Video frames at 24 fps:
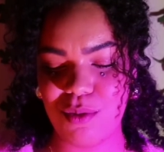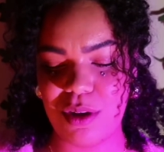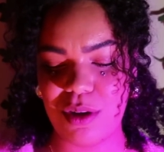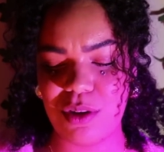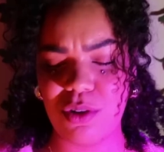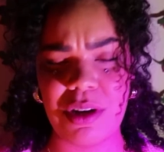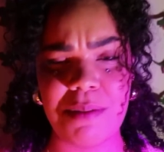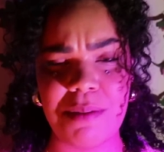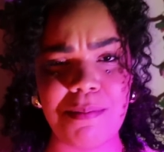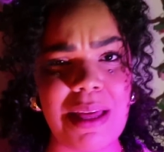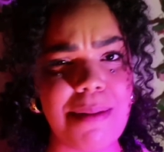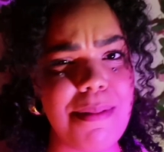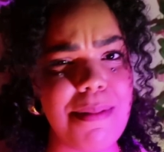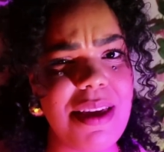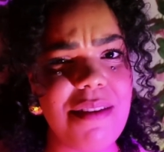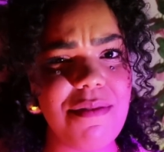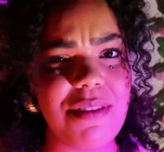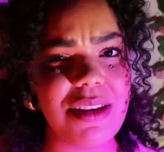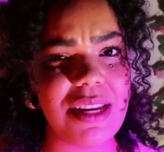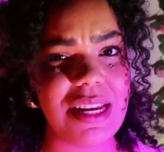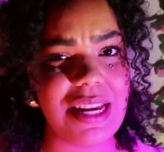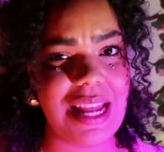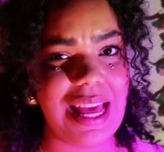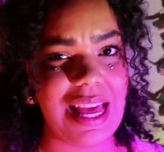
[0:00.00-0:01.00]
one, or maybe
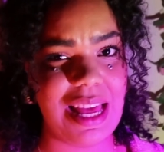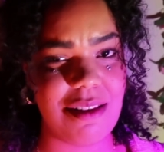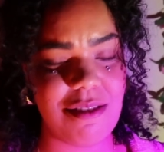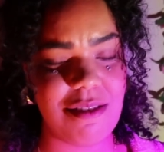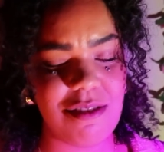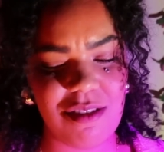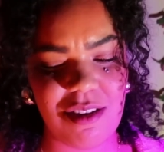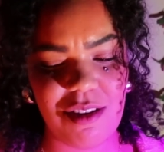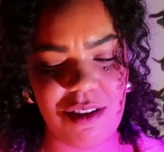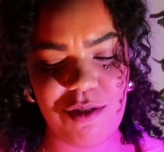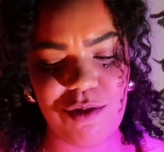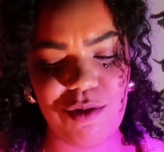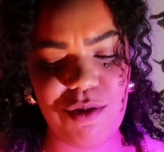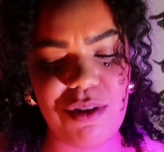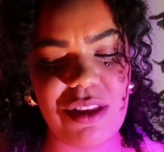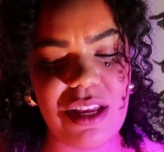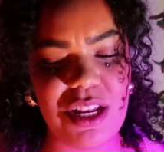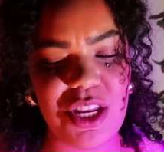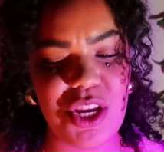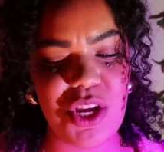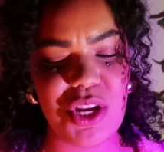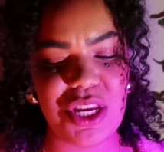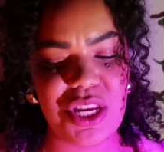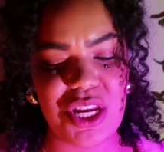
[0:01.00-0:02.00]
even an ancestor
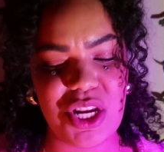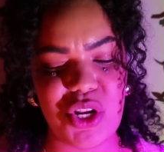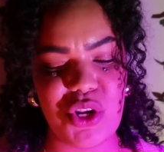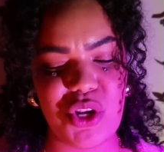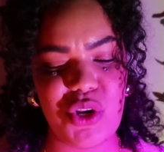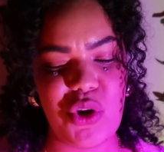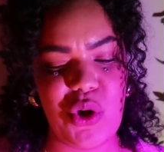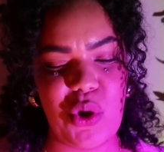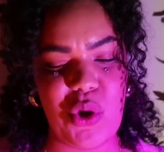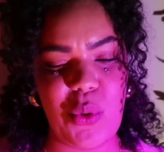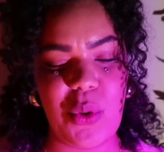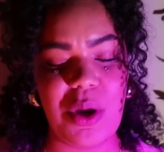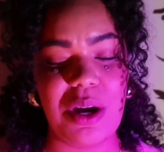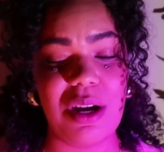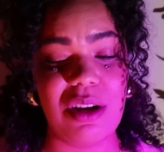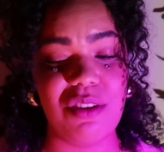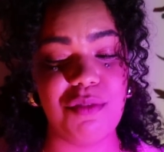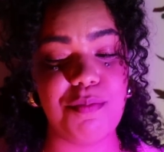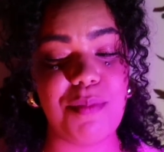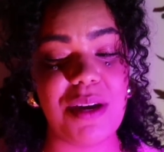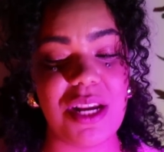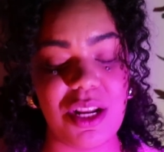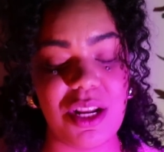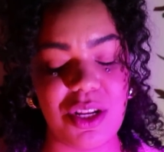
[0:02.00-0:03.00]
that you didn't know
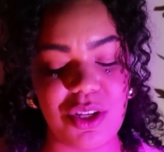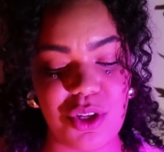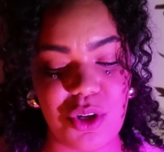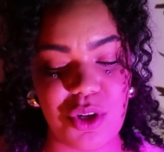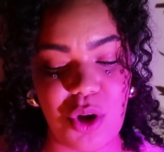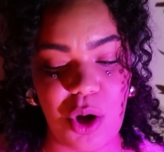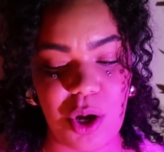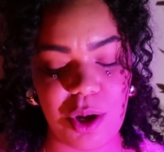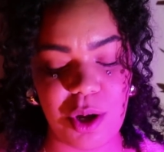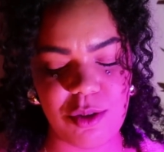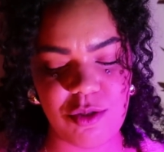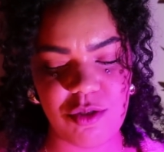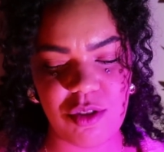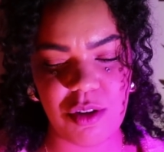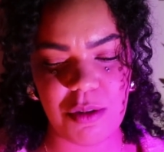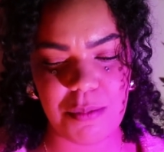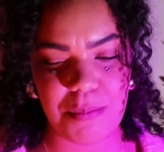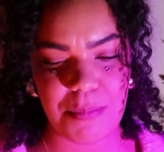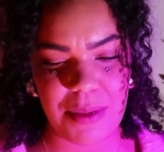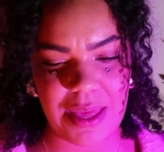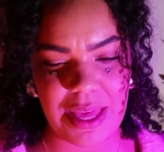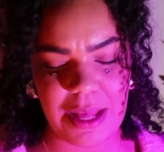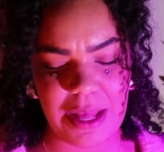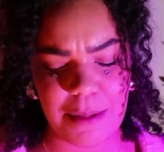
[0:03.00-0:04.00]
of, but it could also
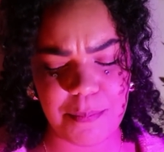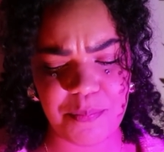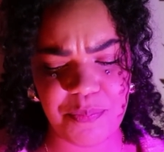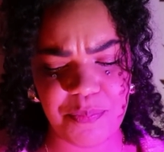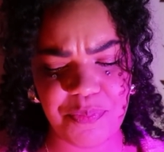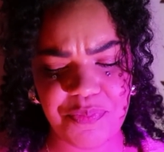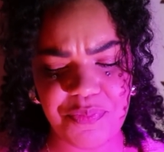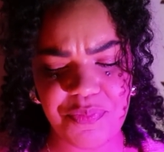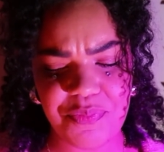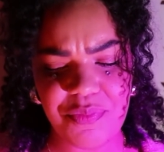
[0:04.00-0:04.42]
be